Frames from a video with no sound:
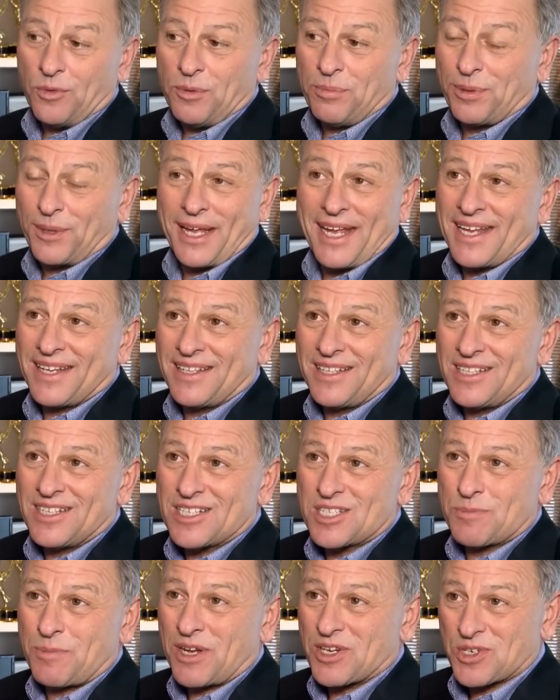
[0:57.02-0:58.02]
planned this
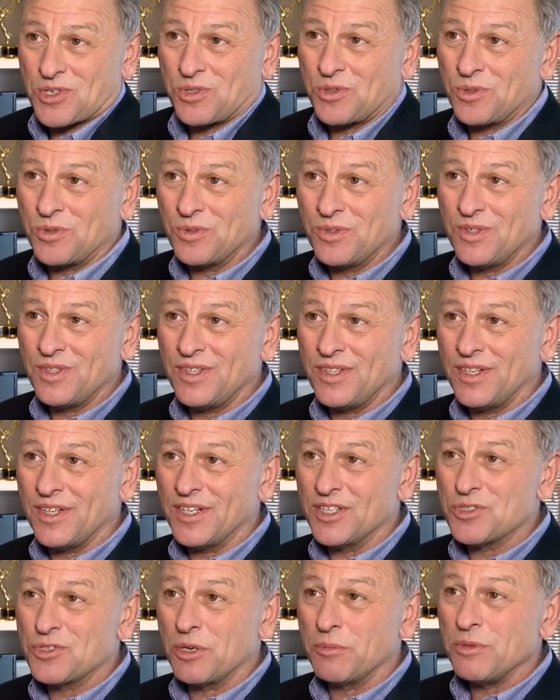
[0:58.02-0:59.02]
special uh,
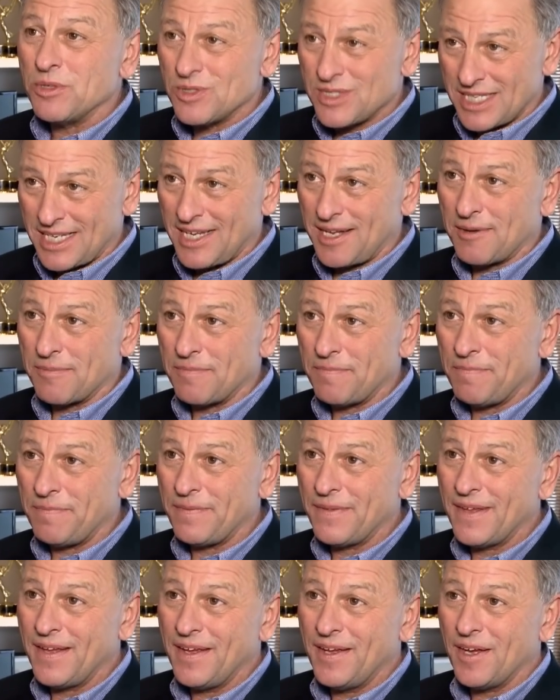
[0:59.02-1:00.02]
tribute to him
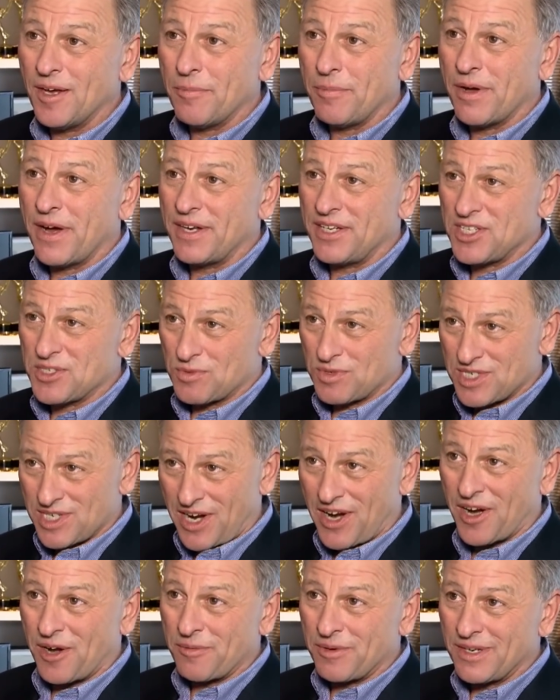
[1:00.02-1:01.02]
upon his
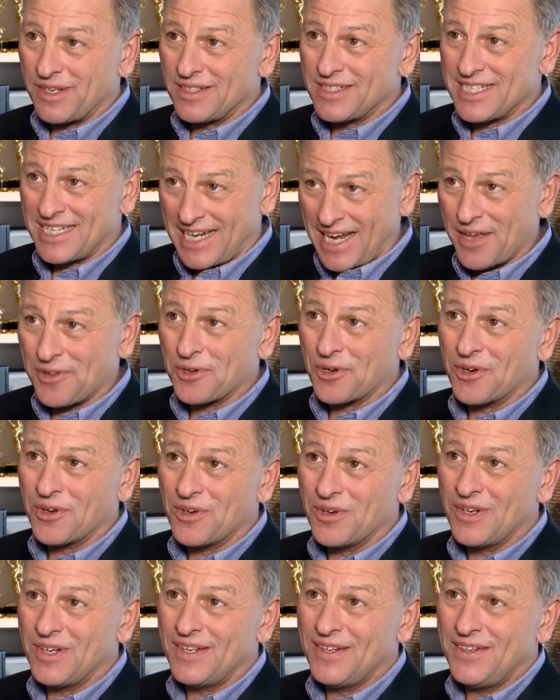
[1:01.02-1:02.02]
retirement together,
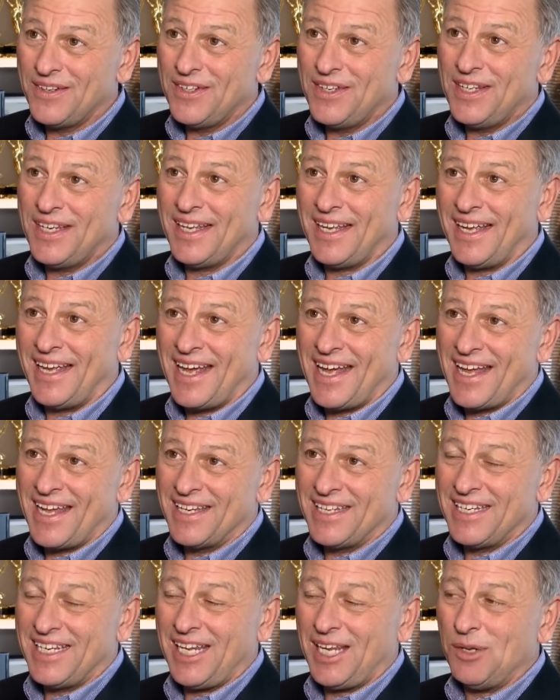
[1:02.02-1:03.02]
and
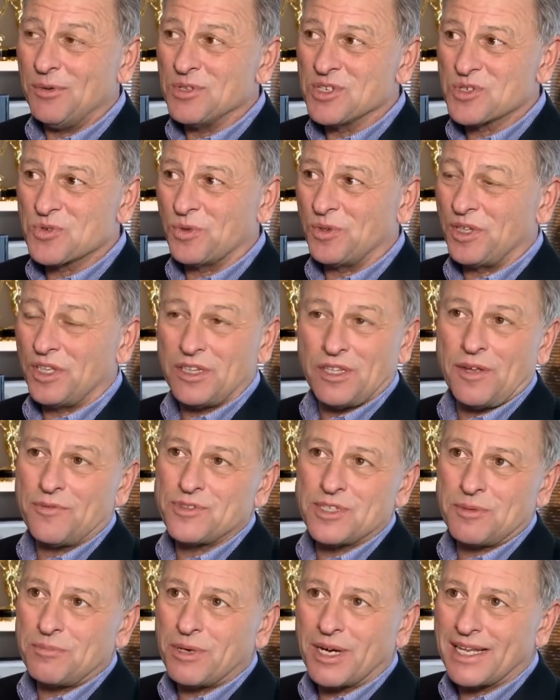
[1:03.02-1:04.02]
he was really
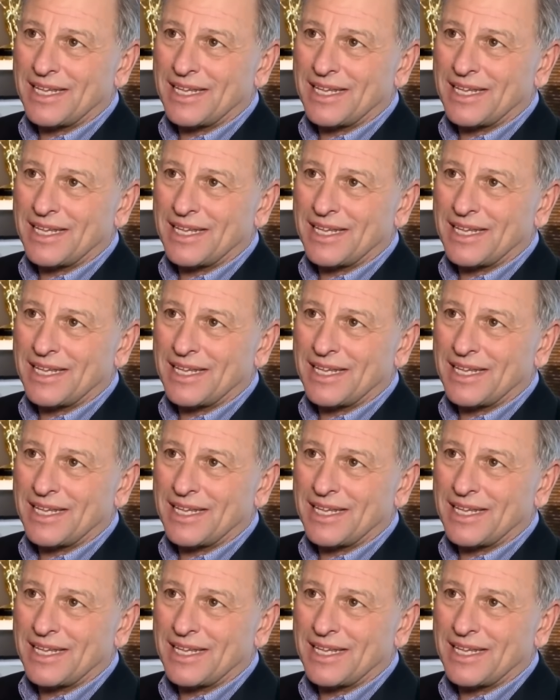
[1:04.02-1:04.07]
lifted by